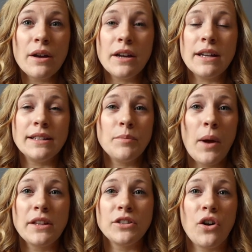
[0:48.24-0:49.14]
It
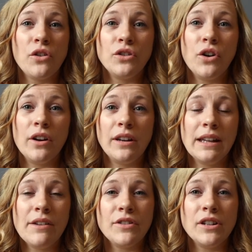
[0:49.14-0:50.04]
depends on your
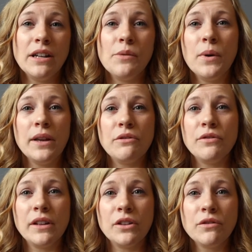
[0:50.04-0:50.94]
level and where you
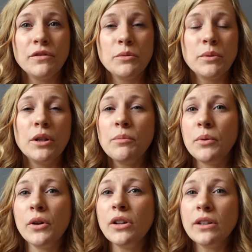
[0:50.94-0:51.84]
feel comfortable,
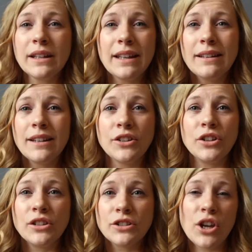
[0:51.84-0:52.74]
but you
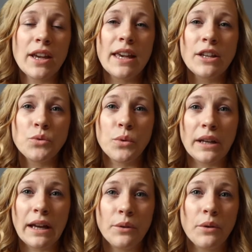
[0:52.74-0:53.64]
know, check each one
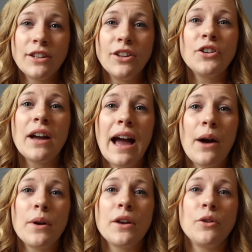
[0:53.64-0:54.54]
out, look at
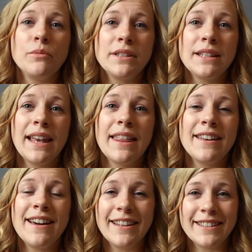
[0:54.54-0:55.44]
how it comes together
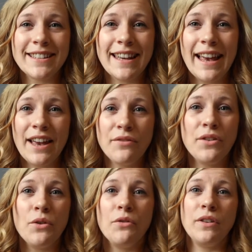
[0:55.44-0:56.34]
and see if
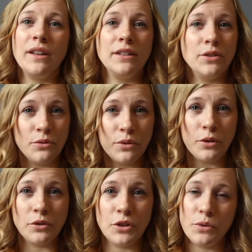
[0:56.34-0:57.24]
you feel you
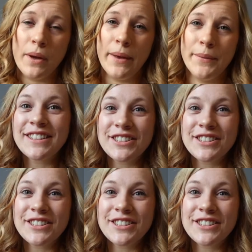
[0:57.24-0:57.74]
could do it.